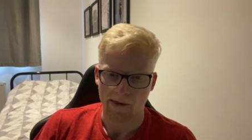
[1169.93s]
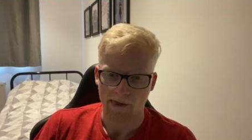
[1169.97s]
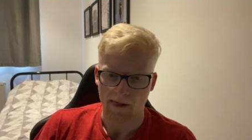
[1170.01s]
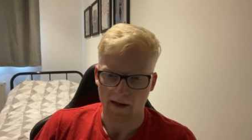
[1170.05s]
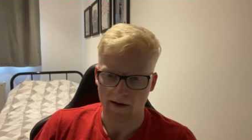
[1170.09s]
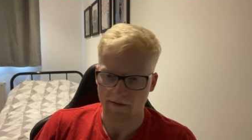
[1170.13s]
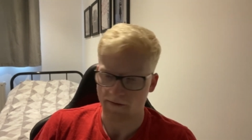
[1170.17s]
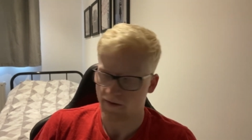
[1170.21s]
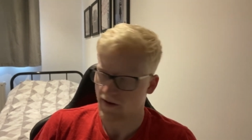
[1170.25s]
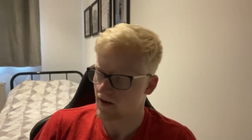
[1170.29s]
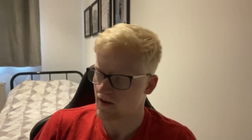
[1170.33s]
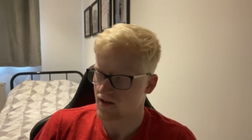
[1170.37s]

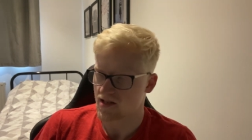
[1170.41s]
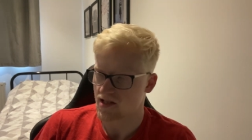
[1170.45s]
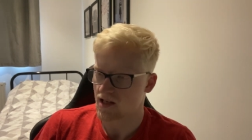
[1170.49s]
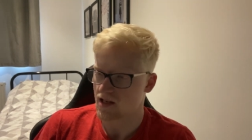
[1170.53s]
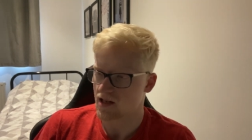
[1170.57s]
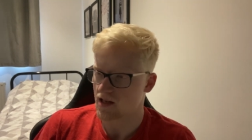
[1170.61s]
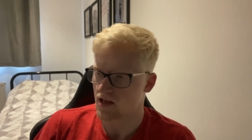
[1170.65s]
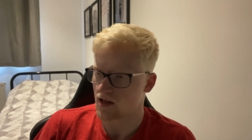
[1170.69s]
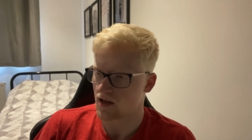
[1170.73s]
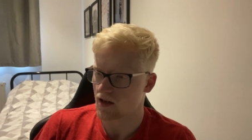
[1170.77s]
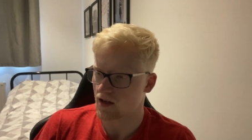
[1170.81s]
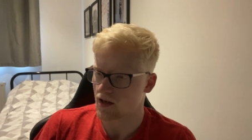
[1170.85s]
I think I
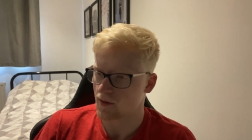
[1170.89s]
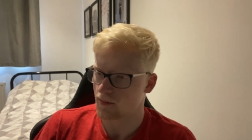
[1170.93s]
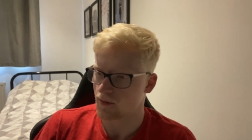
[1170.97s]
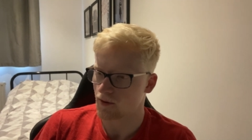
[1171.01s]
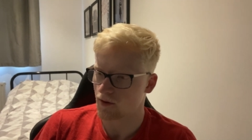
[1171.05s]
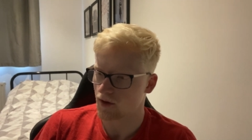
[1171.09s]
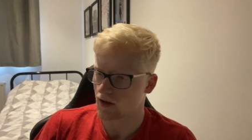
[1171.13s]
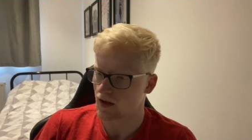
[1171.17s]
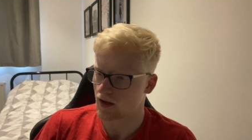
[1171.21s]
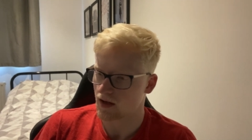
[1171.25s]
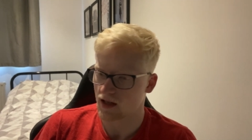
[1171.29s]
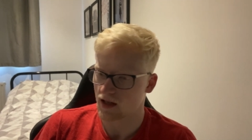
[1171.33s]
said it a
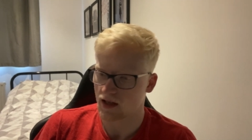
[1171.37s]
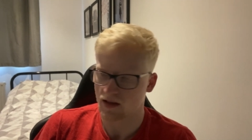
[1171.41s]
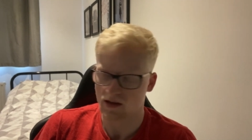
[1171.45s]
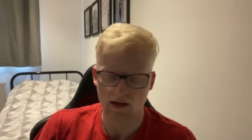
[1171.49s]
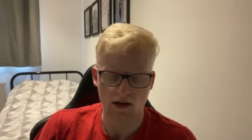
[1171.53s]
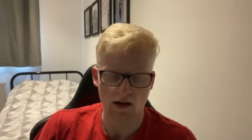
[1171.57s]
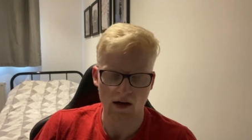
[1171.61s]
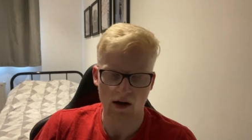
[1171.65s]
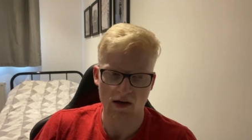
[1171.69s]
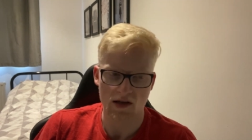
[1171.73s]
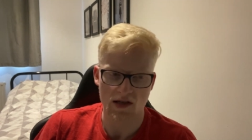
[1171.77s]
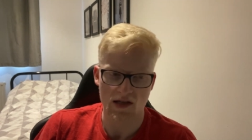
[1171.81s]
couple, like at the end
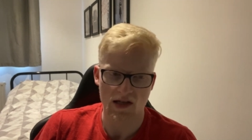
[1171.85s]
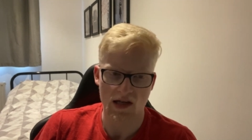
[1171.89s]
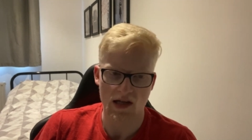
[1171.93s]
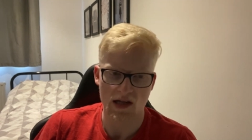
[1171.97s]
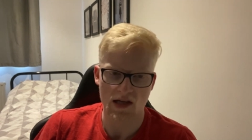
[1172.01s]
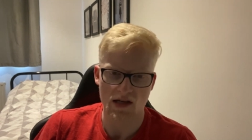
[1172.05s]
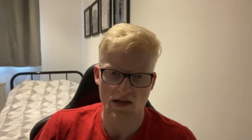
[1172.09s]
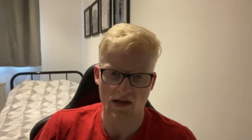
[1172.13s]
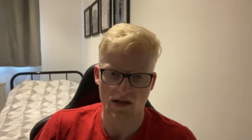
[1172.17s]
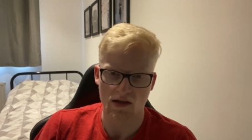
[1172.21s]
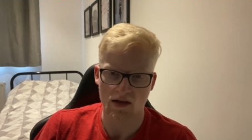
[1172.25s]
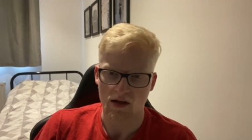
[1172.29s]
of last
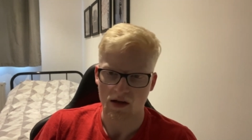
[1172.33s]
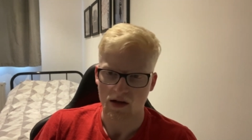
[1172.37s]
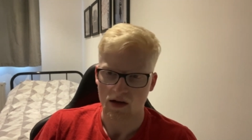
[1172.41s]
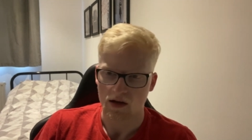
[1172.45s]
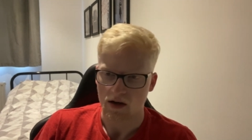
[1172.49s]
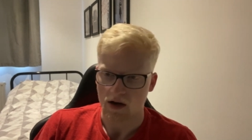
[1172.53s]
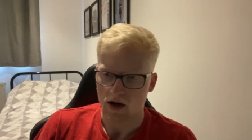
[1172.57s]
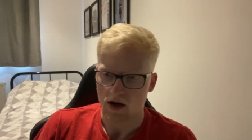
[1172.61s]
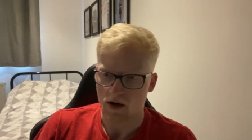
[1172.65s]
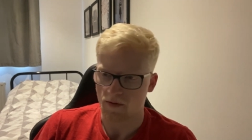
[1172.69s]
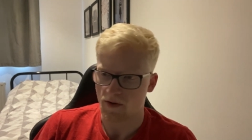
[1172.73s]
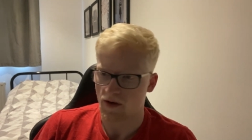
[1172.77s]
season,
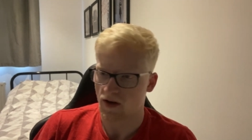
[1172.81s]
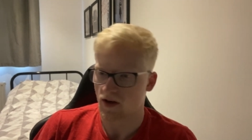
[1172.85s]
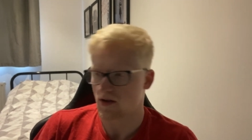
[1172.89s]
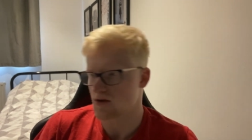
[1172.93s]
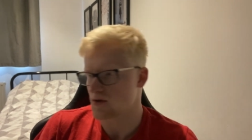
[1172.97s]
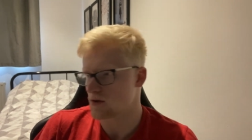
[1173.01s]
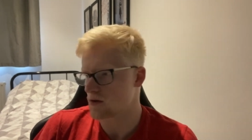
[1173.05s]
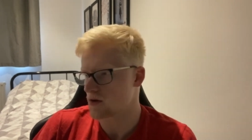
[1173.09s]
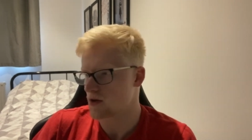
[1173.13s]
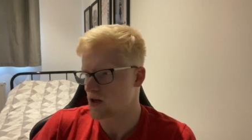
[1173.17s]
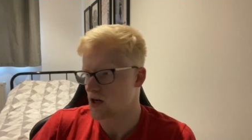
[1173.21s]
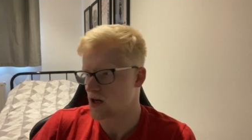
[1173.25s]
I think I
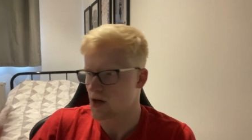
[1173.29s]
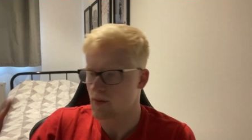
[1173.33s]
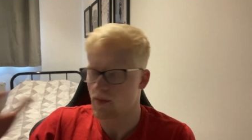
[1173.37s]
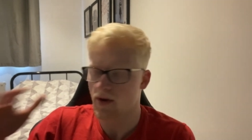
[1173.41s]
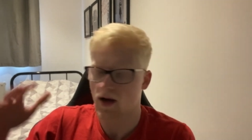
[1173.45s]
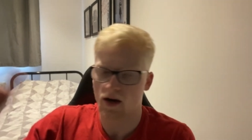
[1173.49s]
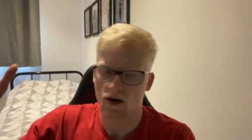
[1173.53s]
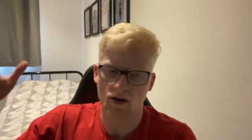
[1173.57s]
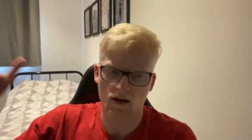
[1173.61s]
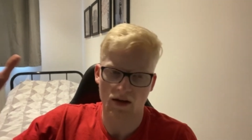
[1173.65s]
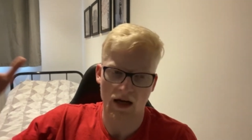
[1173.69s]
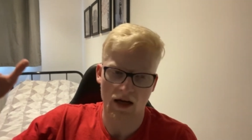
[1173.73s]
sort of come
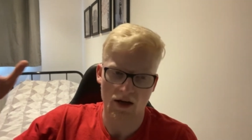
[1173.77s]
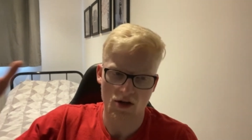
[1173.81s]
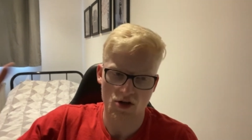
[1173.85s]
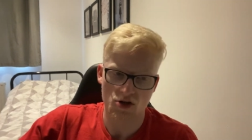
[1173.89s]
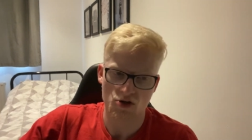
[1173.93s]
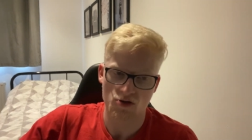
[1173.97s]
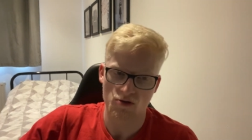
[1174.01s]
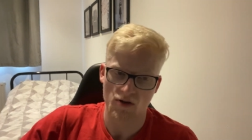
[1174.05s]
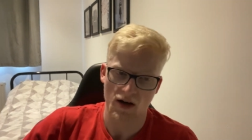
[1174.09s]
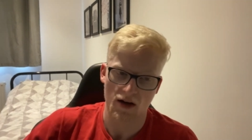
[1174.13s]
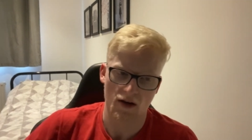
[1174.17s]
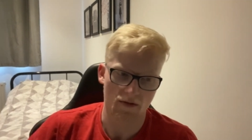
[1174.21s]
out of that
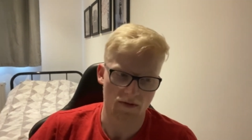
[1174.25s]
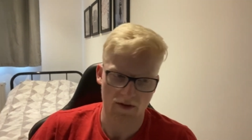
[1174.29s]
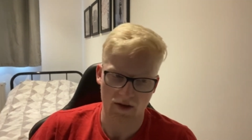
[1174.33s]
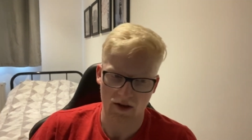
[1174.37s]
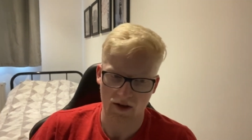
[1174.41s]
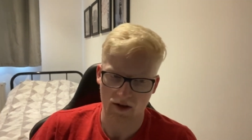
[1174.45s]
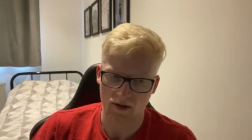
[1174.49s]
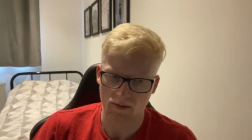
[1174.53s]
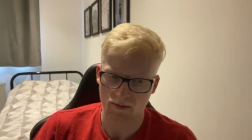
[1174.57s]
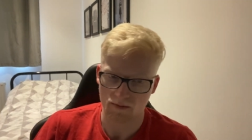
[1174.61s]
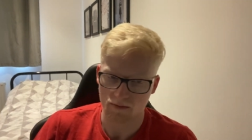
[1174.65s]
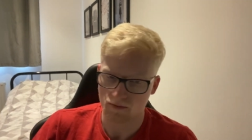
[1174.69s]
trap. I
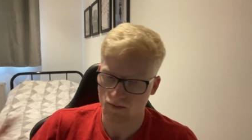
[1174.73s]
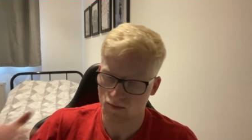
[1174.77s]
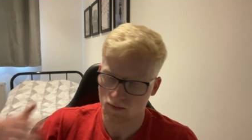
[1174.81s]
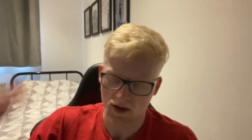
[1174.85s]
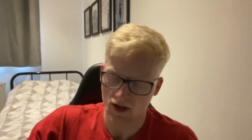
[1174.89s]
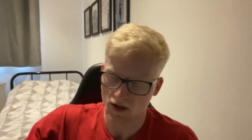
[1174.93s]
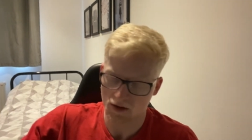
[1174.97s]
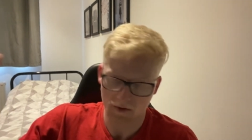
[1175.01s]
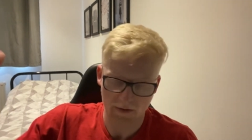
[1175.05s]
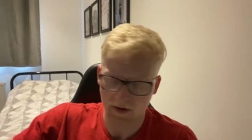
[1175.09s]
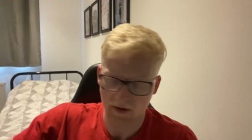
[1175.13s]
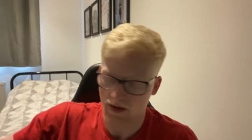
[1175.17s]
think I
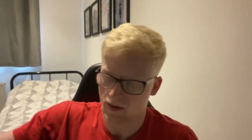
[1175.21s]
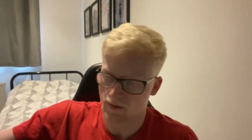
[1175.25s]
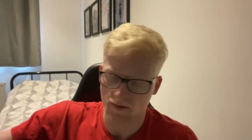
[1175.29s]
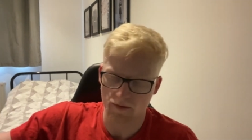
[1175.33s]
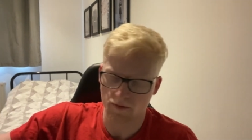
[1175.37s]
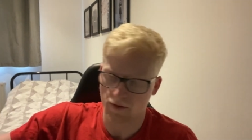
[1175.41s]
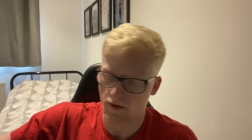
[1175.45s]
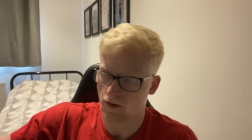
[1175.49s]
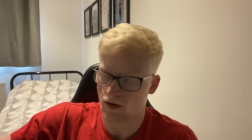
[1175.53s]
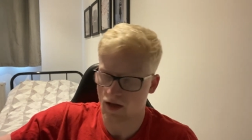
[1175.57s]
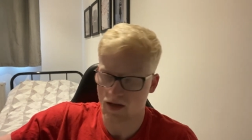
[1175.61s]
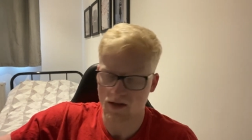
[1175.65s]
kind of fell,
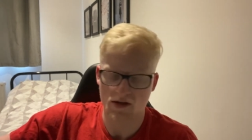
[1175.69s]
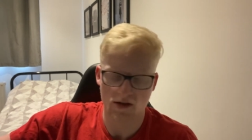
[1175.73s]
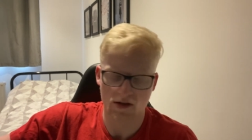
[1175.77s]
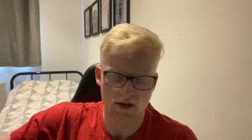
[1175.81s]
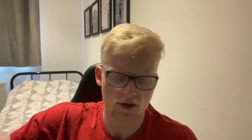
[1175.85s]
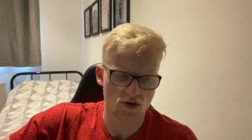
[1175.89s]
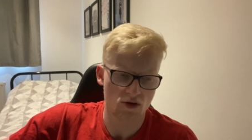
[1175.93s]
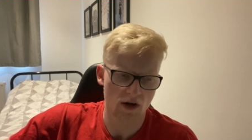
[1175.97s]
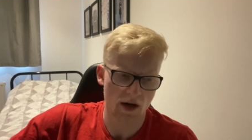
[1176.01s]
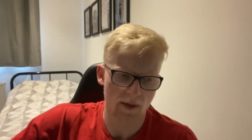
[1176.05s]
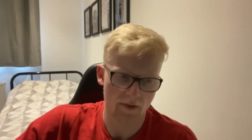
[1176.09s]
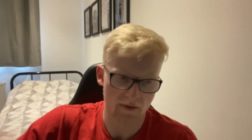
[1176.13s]
fell into
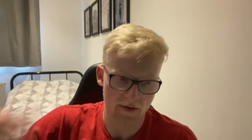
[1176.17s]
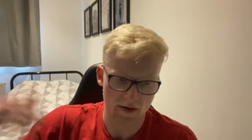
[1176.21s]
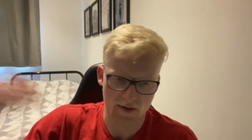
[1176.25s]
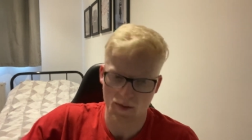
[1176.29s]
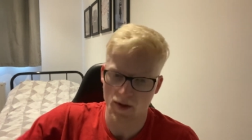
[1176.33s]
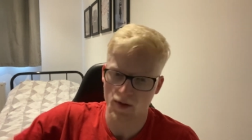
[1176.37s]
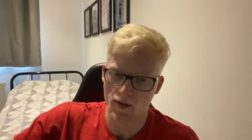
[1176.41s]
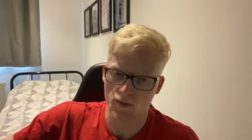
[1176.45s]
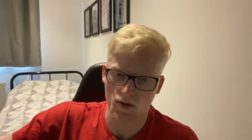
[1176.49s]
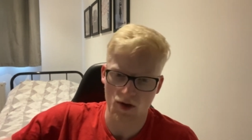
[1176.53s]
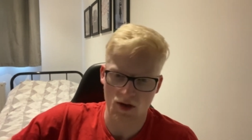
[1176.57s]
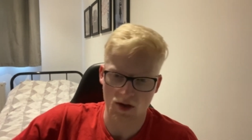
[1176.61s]
the trap of us
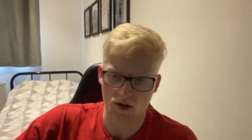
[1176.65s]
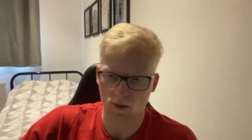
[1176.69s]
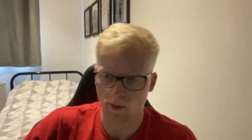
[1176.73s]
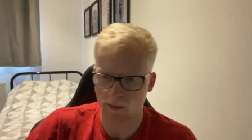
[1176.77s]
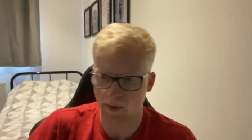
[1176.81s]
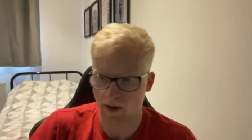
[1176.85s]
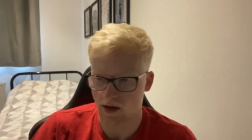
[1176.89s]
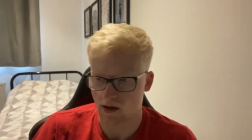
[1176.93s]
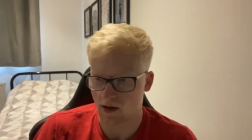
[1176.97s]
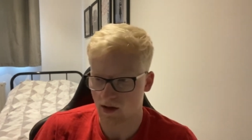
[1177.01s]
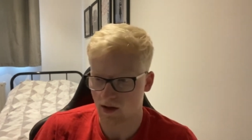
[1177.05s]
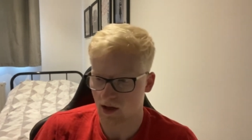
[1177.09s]
being one of the more
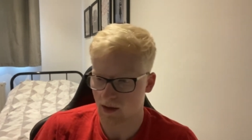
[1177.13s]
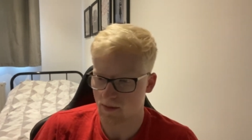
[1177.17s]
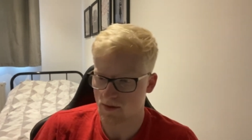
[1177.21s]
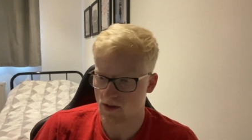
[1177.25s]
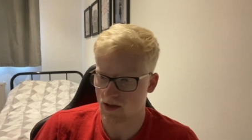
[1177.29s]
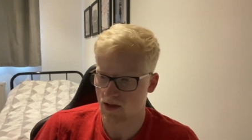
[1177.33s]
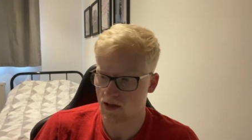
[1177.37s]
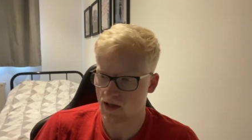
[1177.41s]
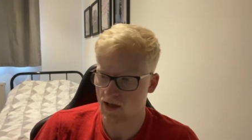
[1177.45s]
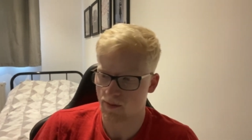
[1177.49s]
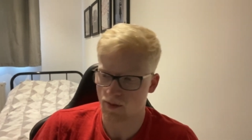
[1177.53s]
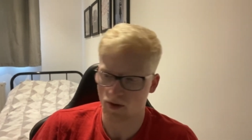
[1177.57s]
bigger clubs
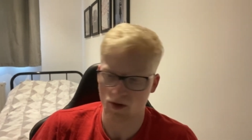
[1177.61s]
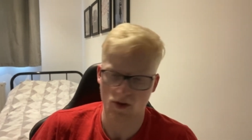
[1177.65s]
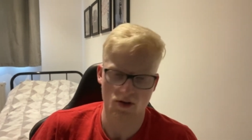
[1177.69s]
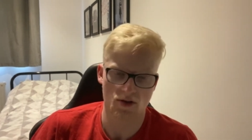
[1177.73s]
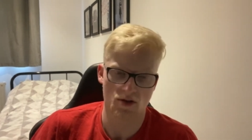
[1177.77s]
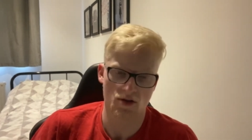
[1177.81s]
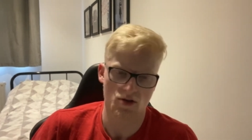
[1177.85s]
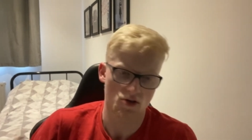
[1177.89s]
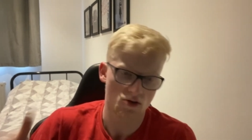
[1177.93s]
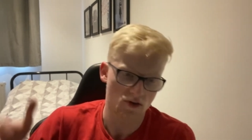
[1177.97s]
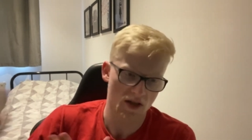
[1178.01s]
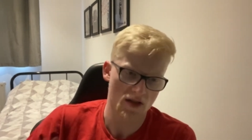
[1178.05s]
in the league because
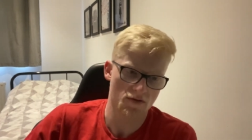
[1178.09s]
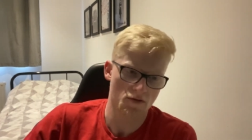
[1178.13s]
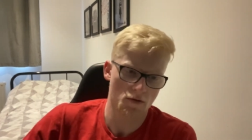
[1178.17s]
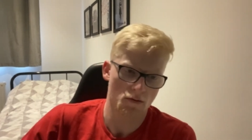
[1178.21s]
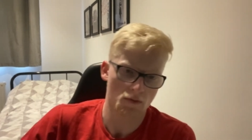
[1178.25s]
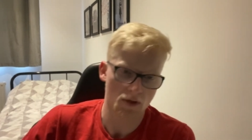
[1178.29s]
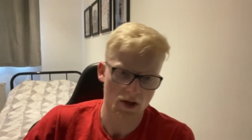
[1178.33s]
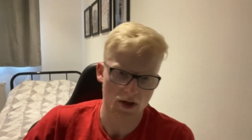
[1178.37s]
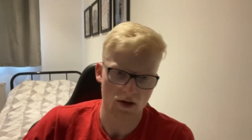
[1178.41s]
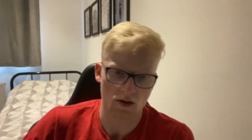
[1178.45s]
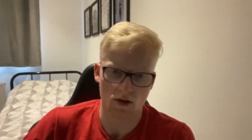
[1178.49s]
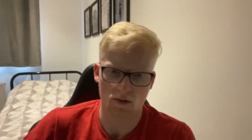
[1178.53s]
of the transfer
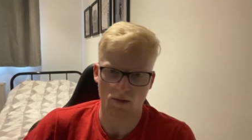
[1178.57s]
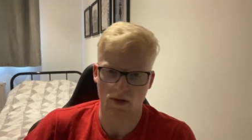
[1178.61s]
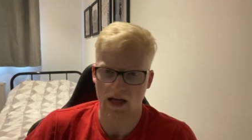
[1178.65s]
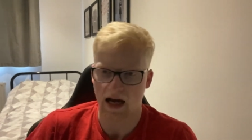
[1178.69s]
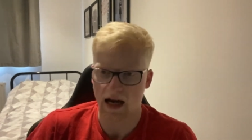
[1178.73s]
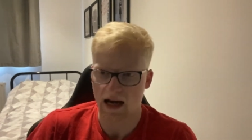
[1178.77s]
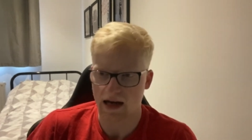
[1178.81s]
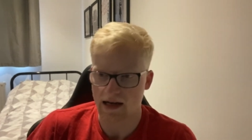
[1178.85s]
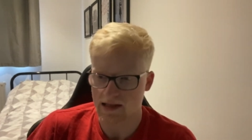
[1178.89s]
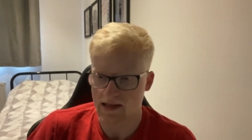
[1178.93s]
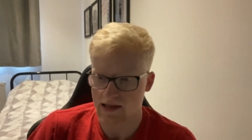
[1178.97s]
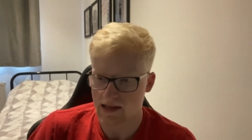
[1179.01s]
window that we
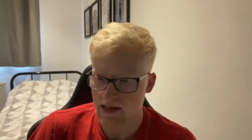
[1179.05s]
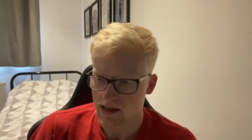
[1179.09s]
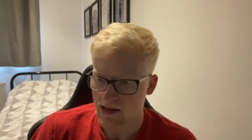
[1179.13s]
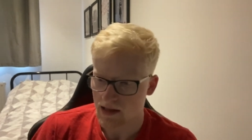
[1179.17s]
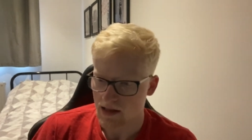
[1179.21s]
had